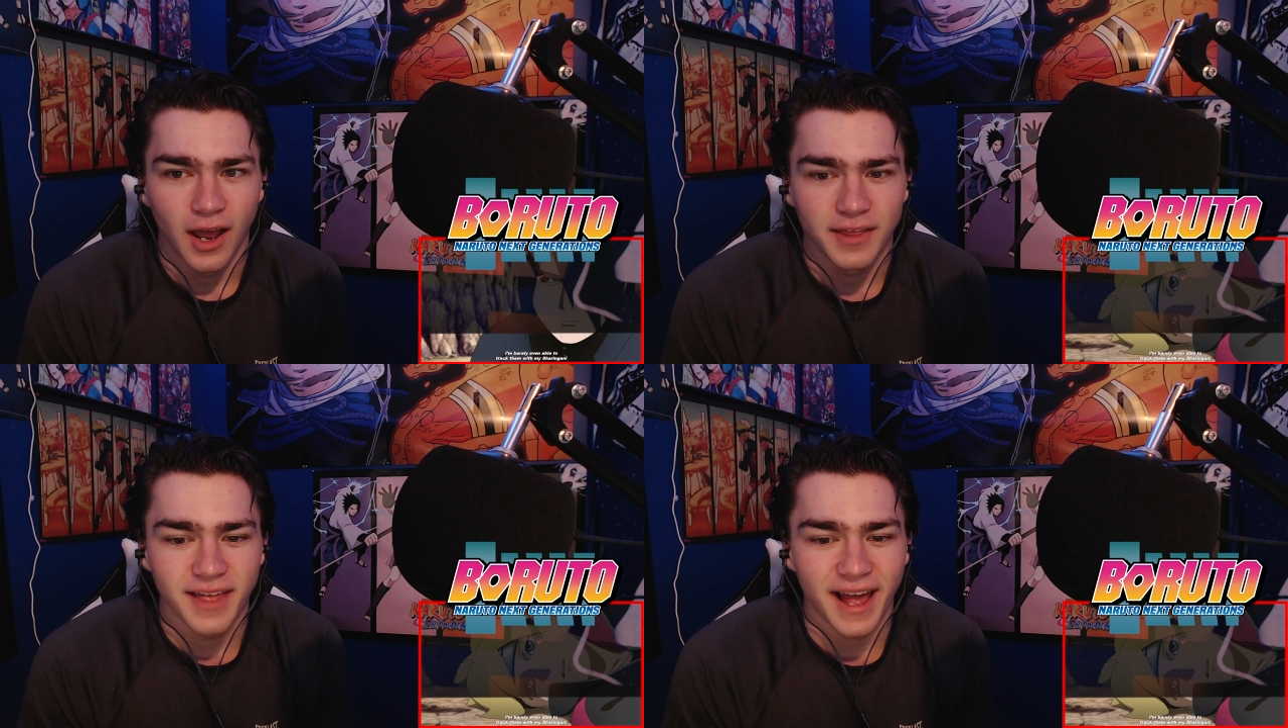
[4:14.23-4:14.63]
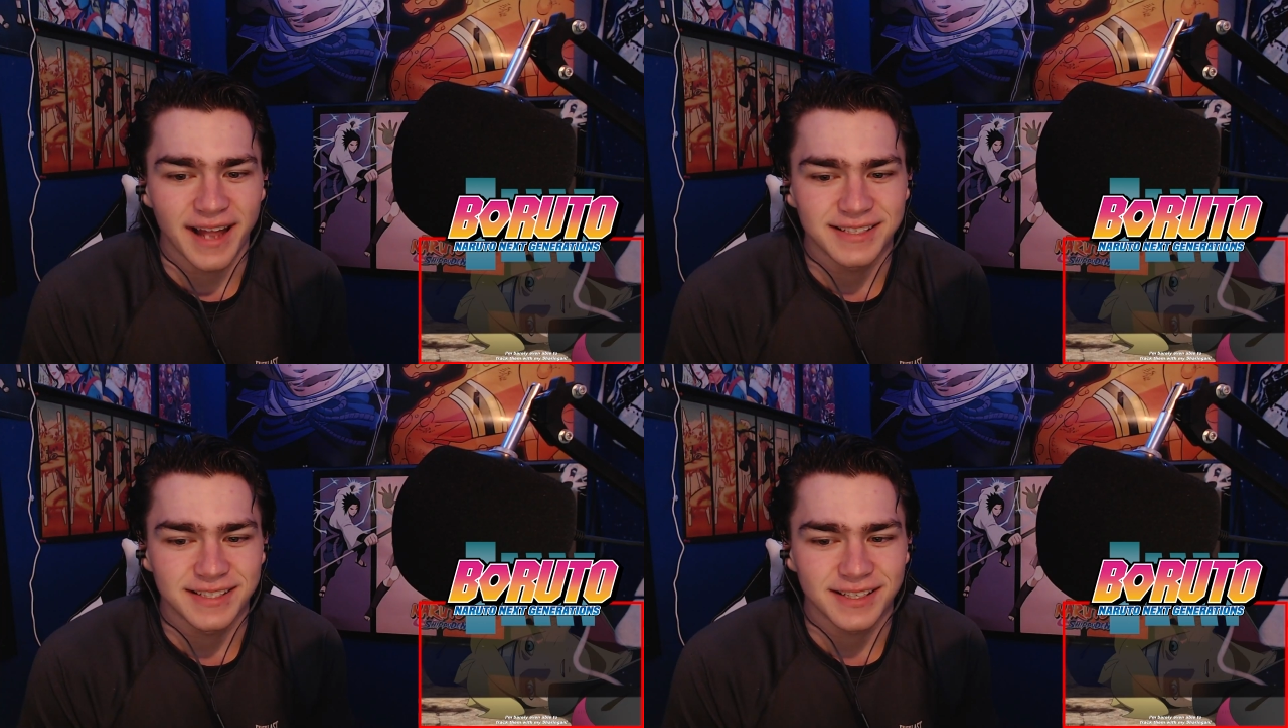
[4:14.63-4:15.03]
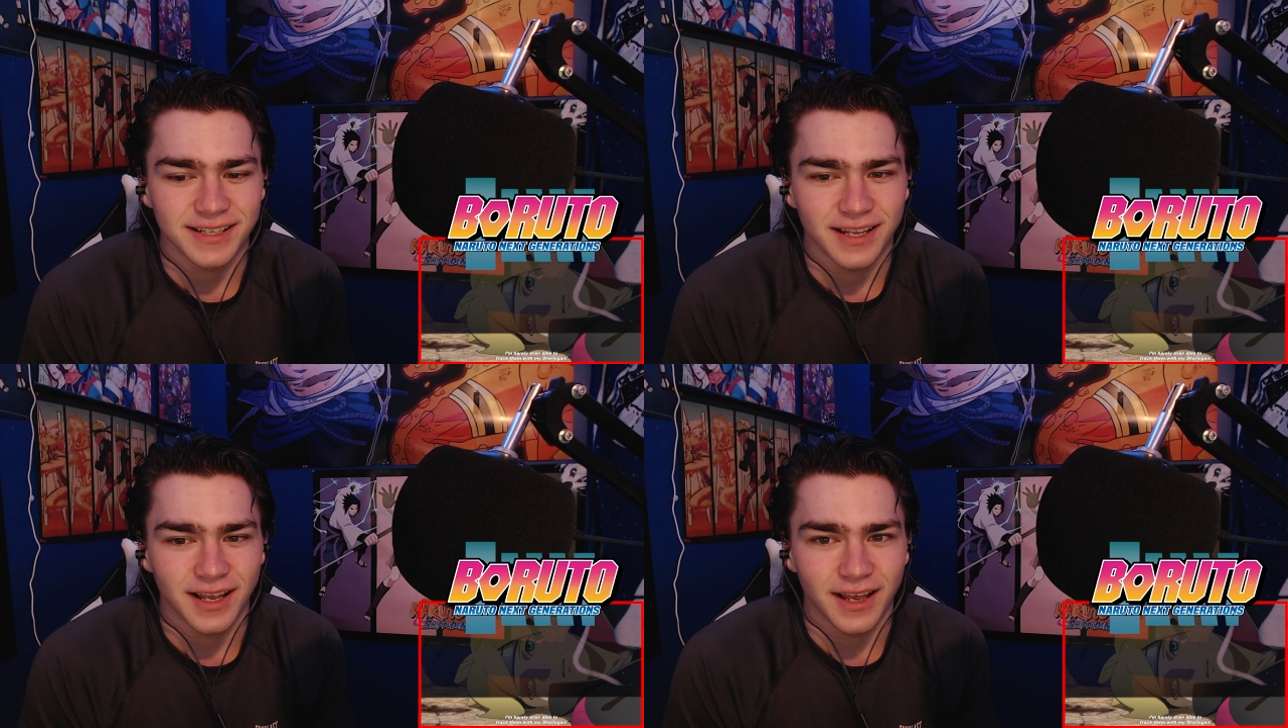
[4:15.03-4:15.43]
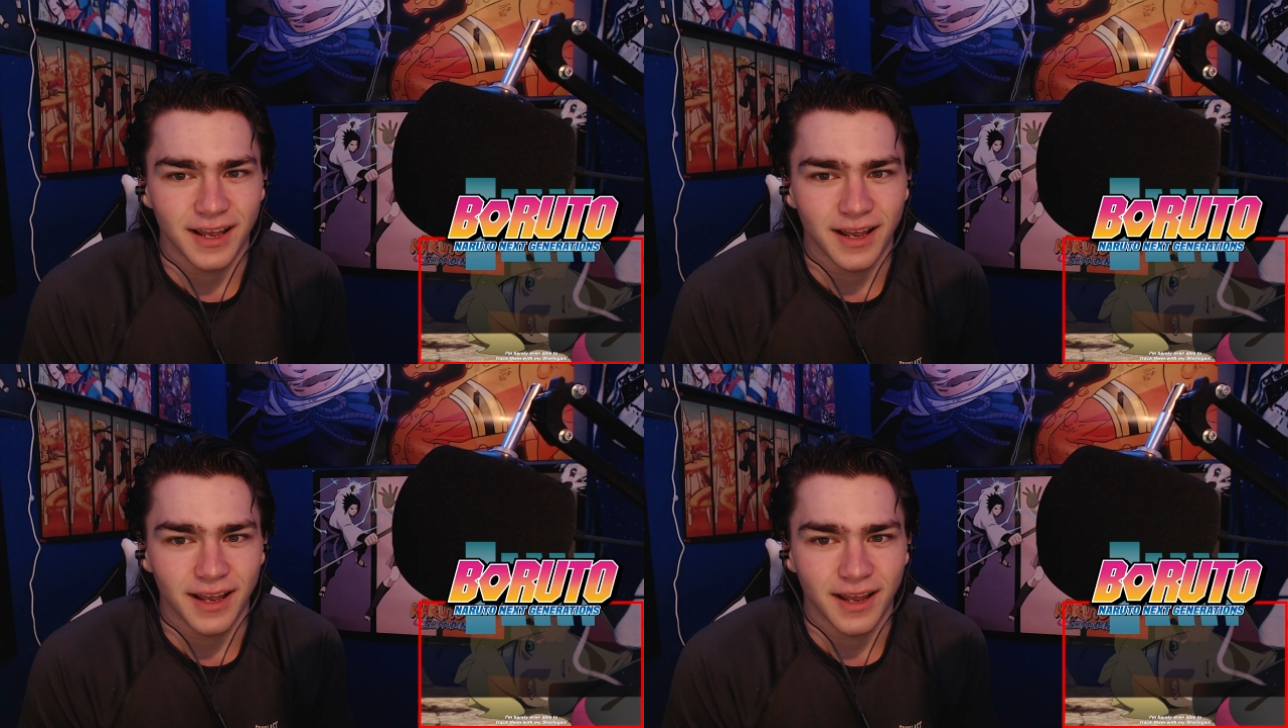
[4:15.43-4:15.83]
That's...
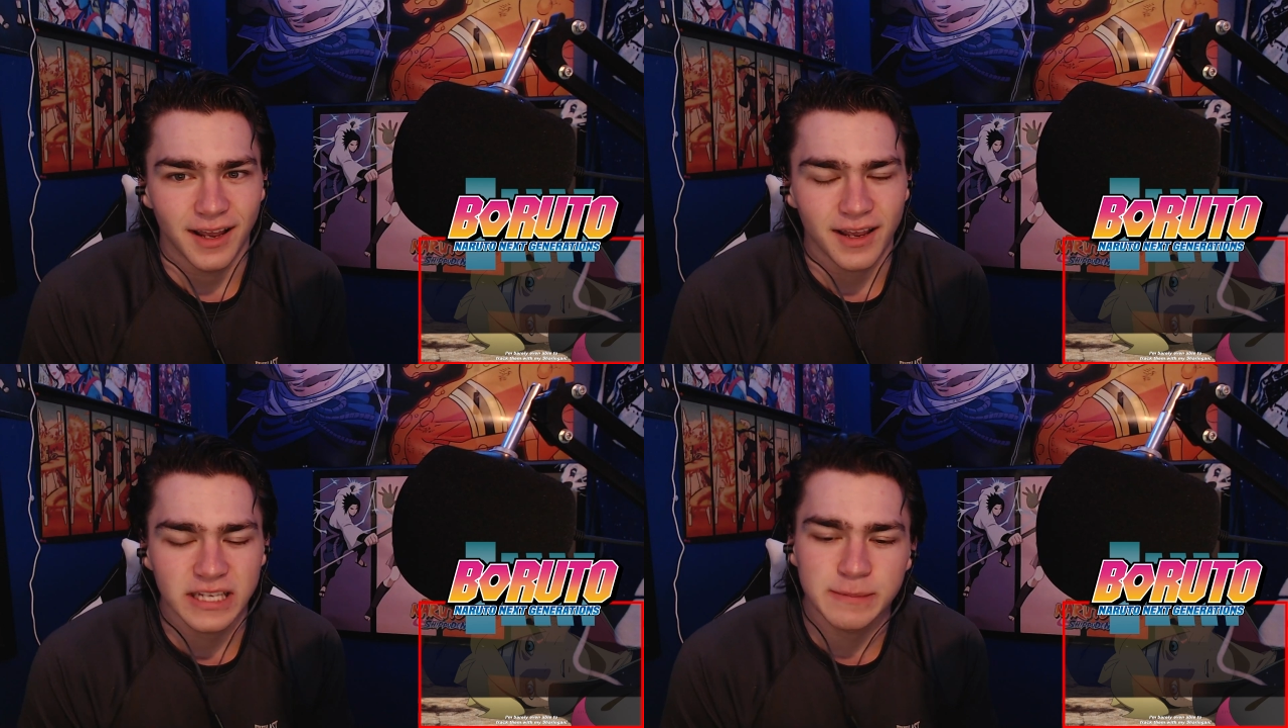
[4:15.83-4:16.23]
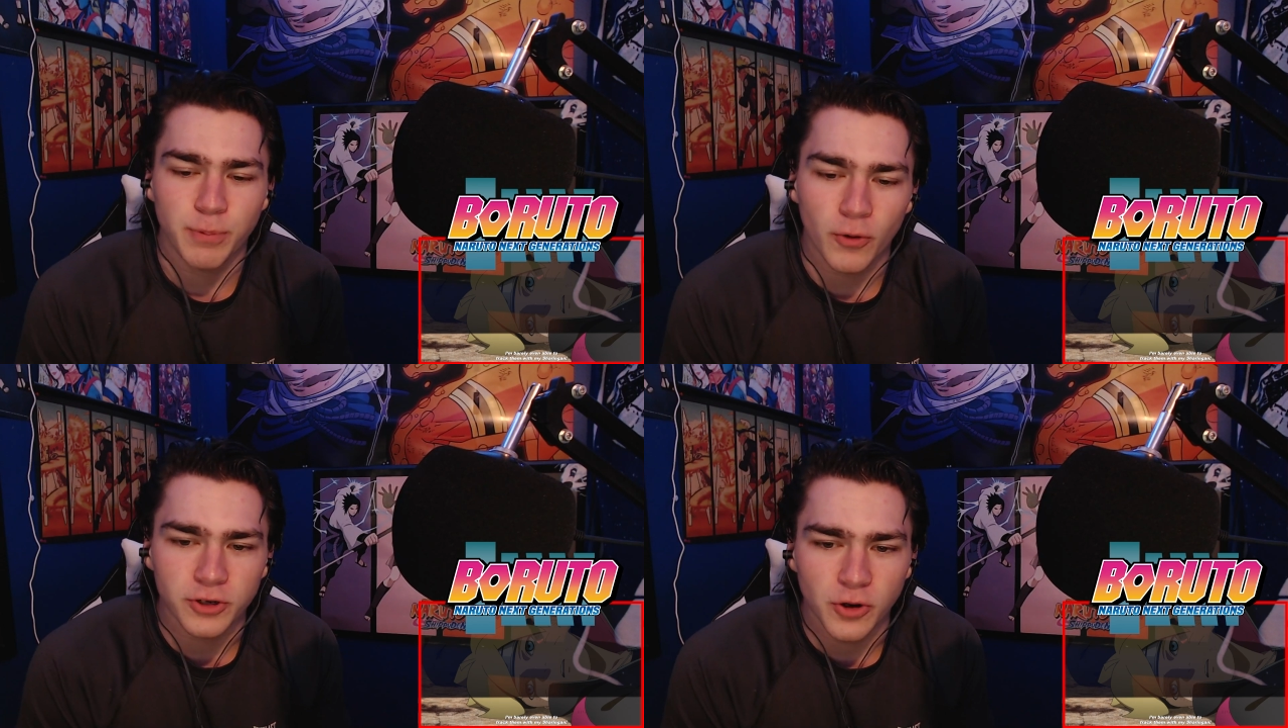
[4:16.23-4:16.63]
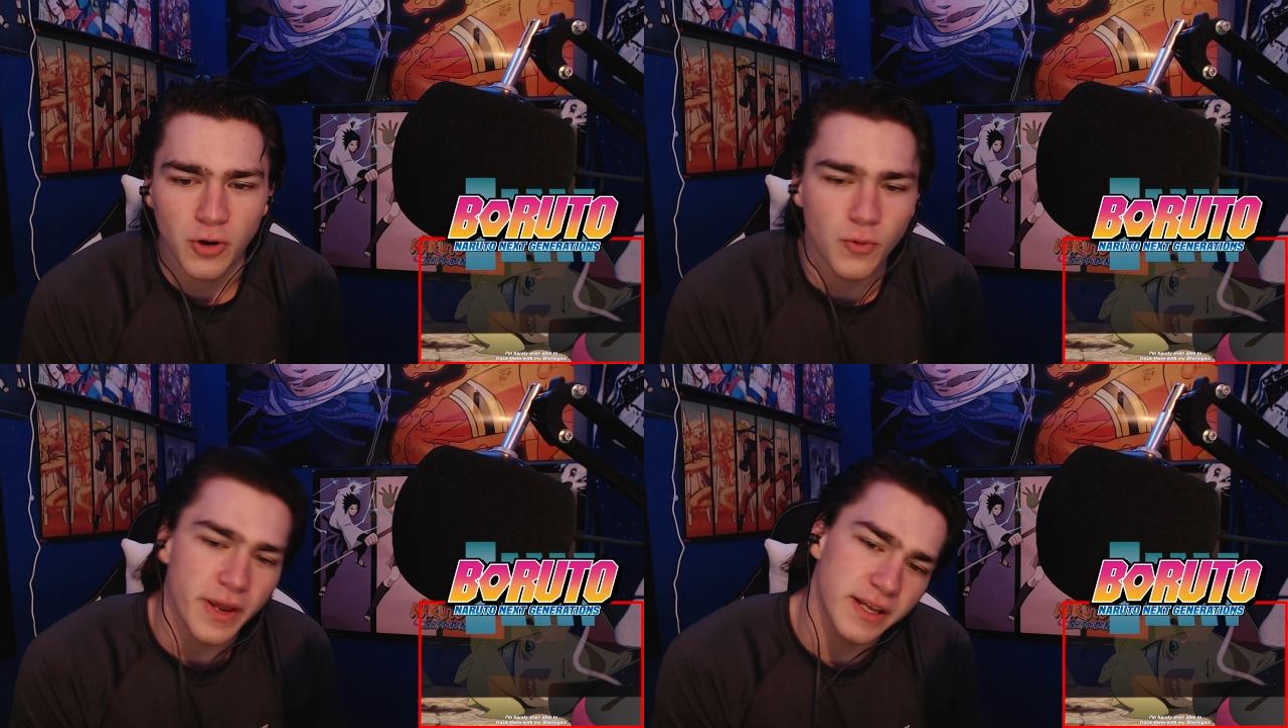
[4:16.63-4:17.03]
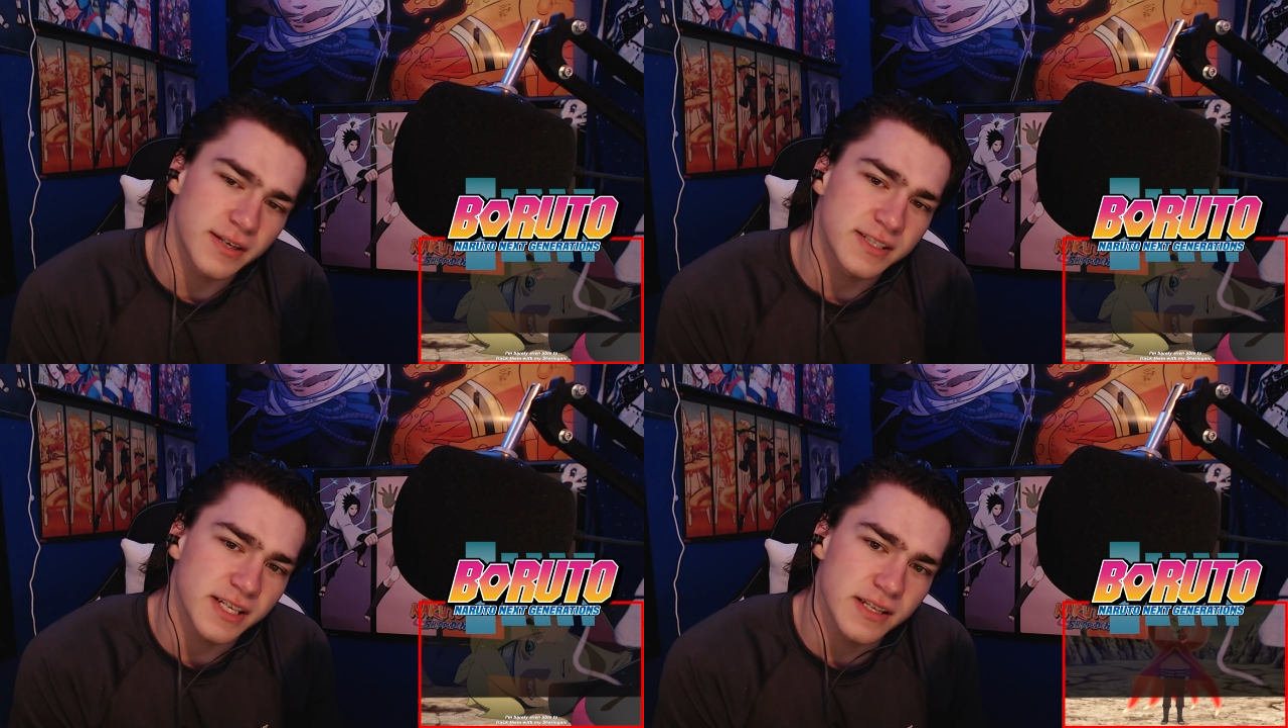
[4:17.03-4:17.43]
Is Boruto awake to
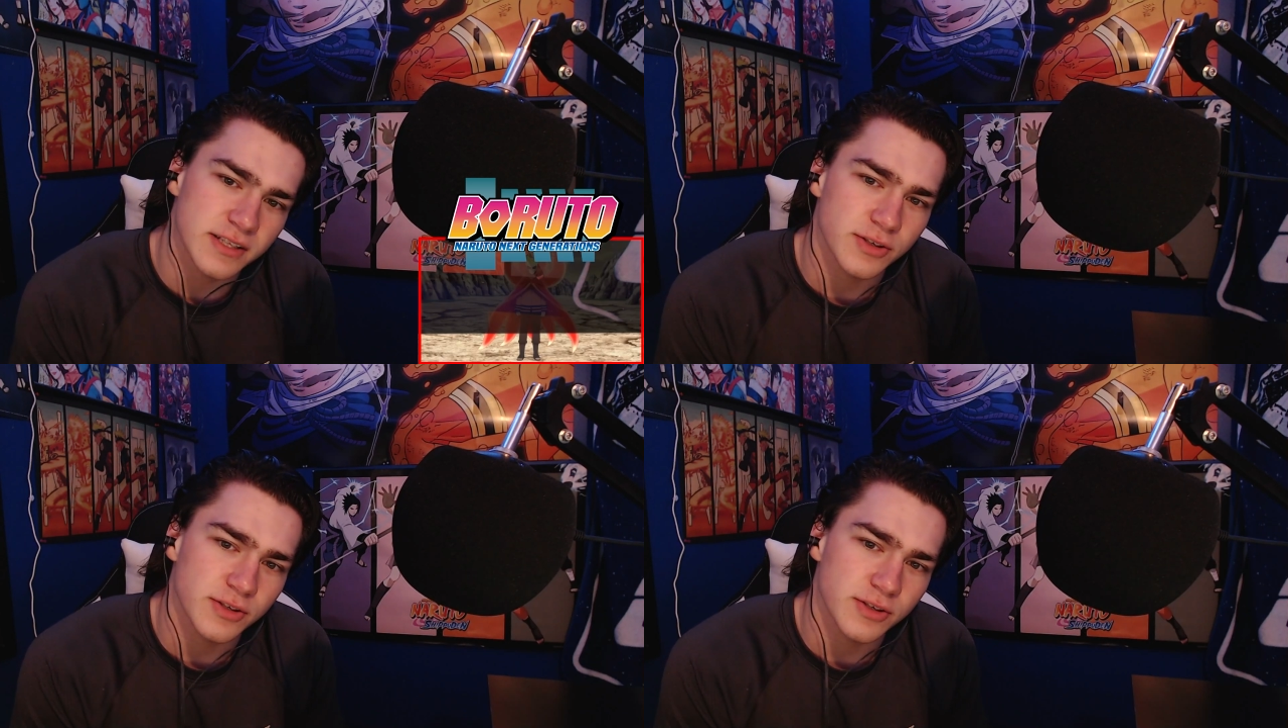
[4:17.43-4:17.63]
see this,